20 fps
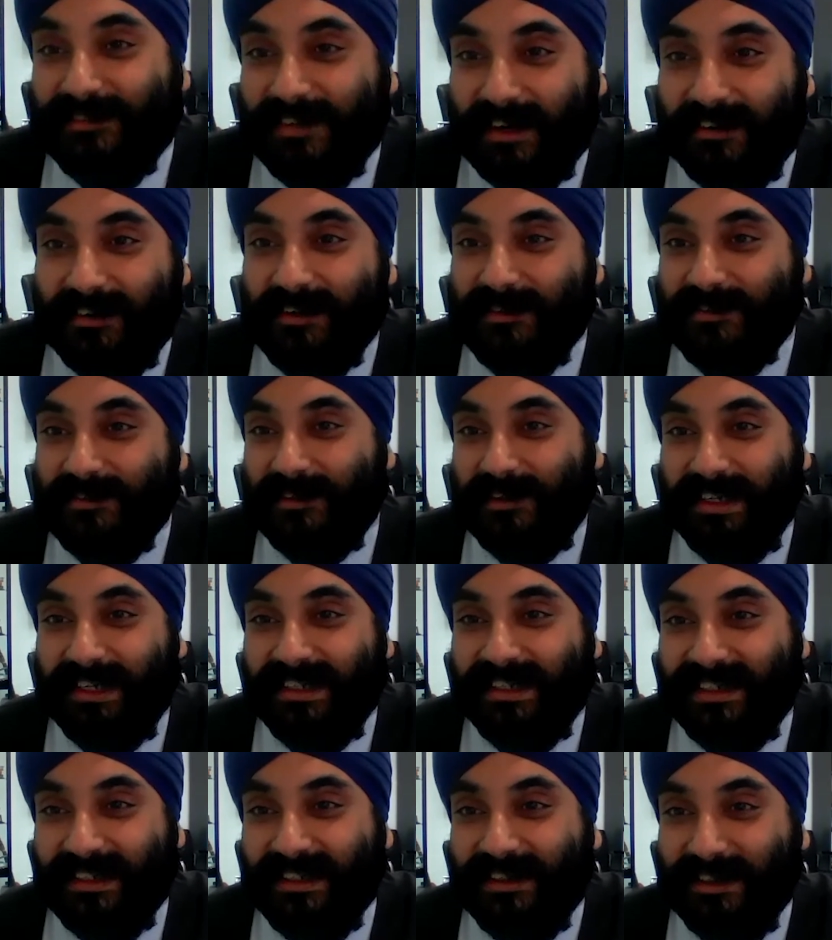verified.
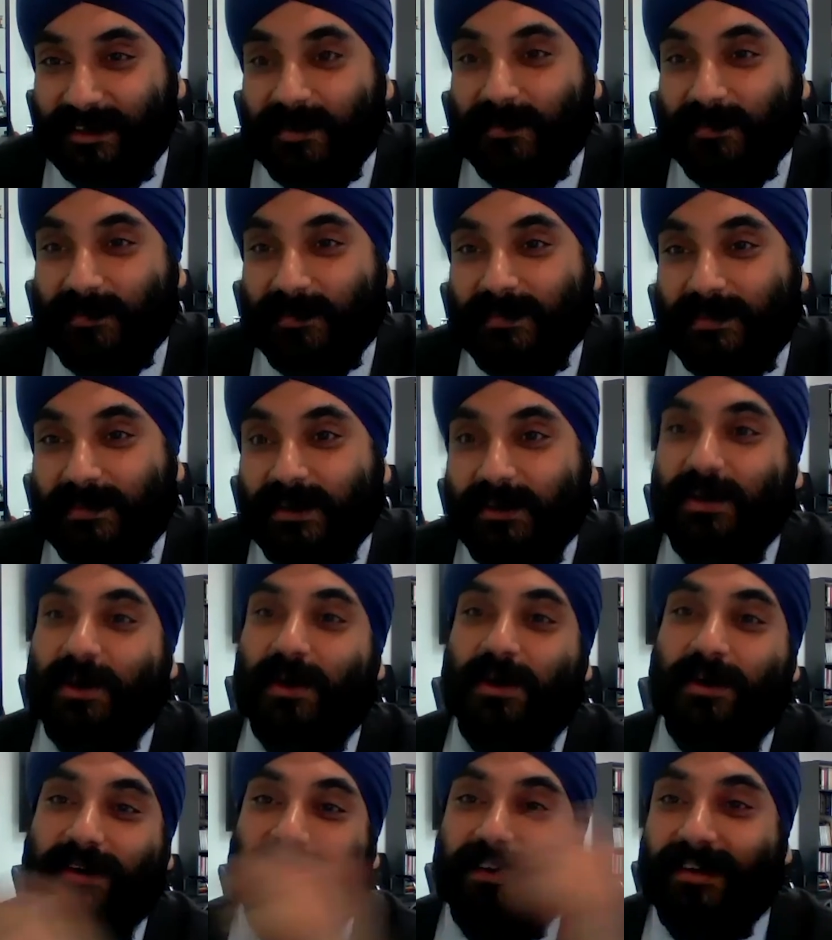
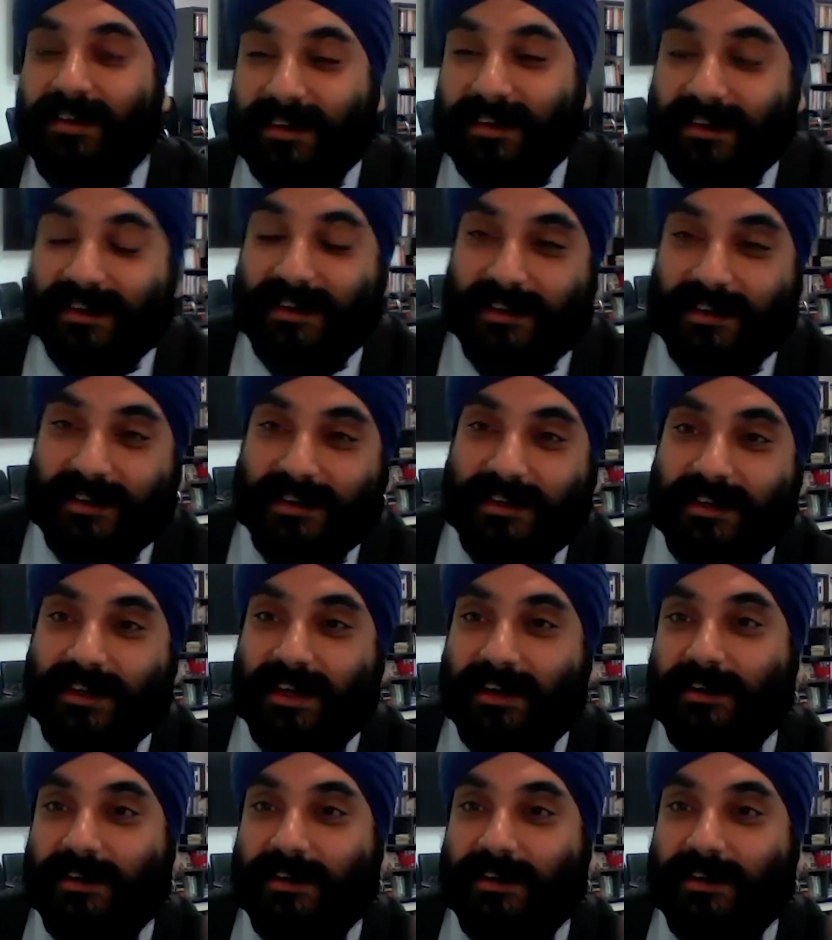Not you know,